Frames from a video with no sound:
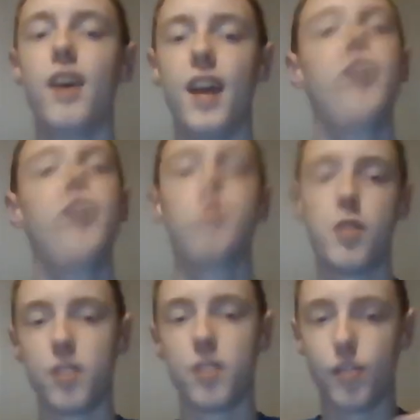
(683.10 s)
in
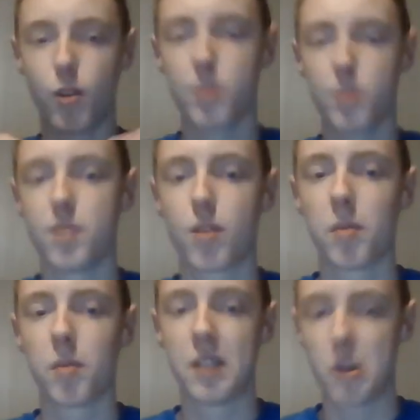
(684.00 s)
original forms. They're
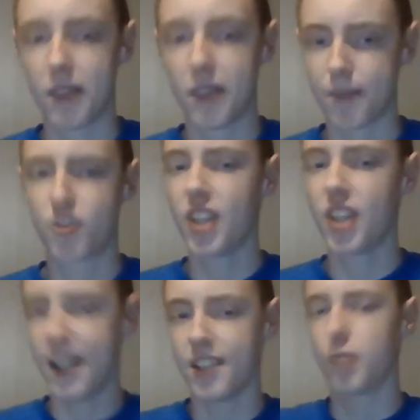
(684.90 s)
probably going to
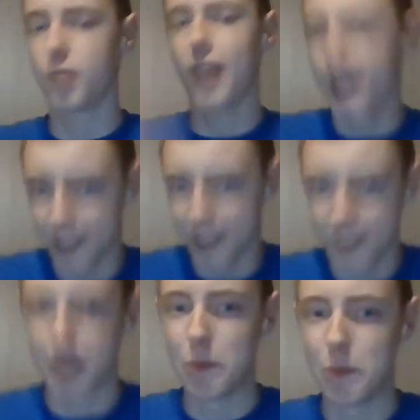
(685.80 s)
change it or edit it
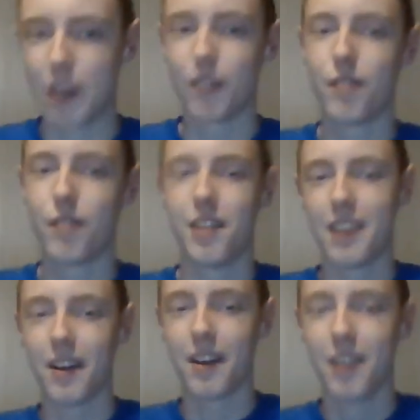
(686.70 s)
somewhat to fit
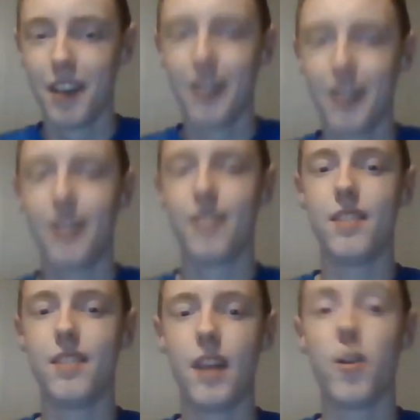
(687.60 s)
their
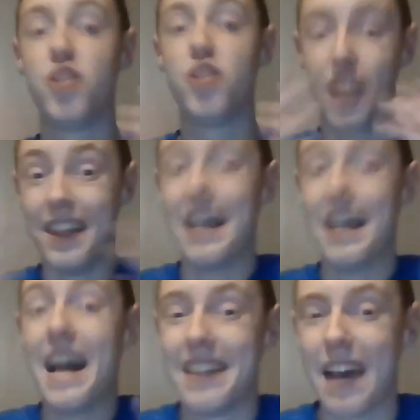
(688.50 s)
agenda
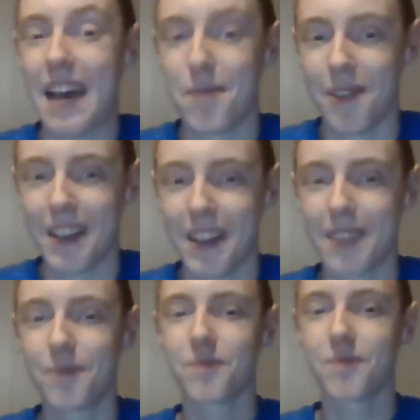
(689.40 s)
at that point.
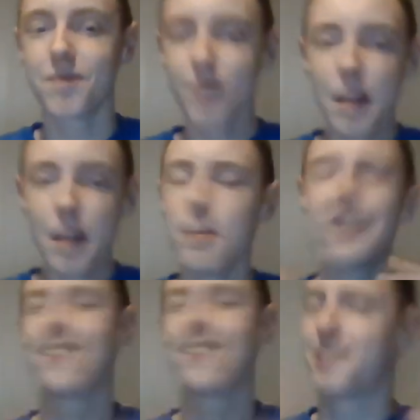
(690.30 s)
But
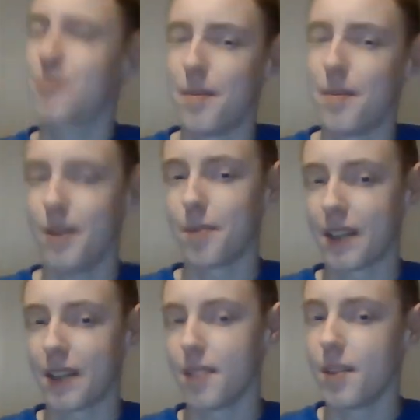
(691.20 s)
that's just me being
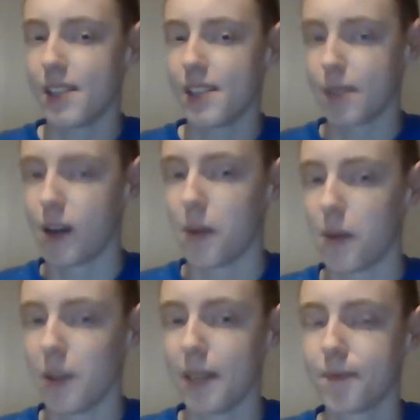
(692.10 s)
pessimistic, probably.